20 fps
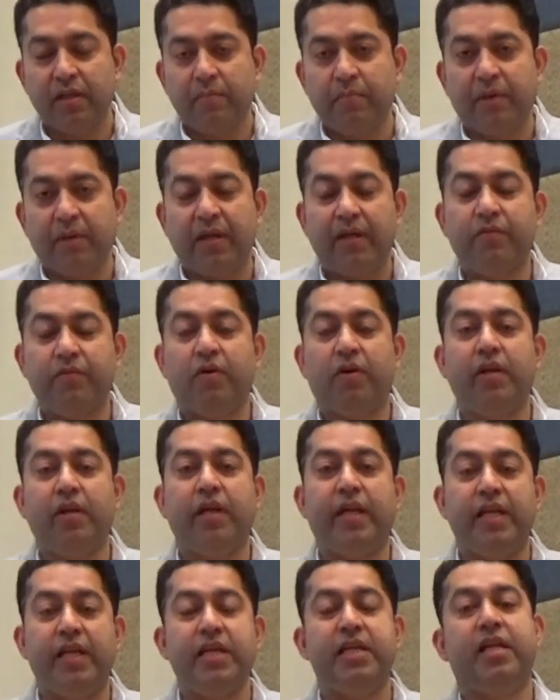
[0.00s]
but I've
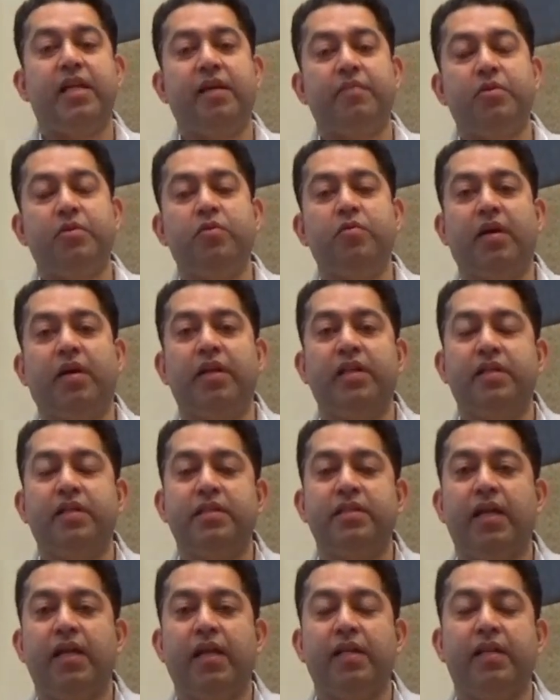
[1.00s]
gone in depth to
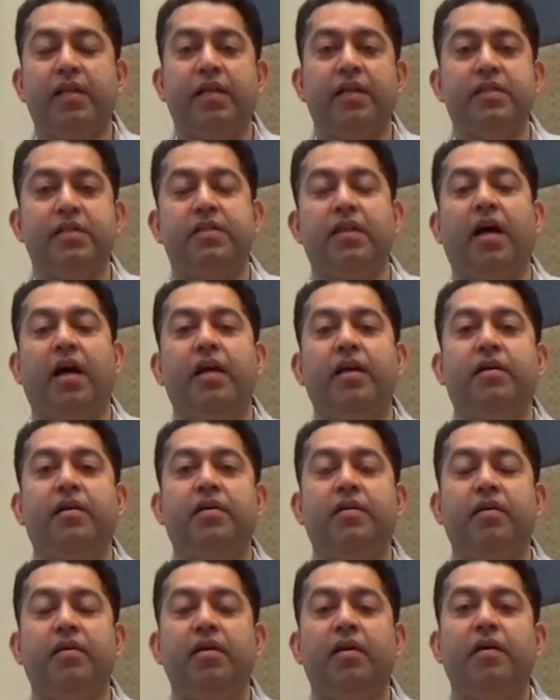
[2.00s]
understand the
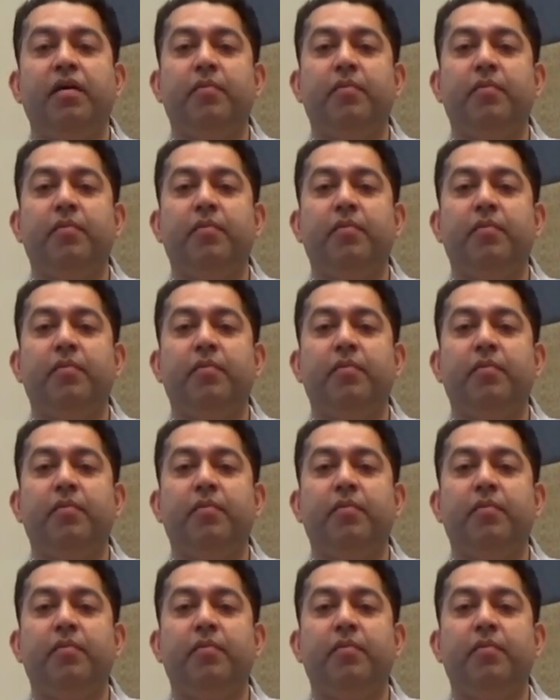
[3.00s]
entire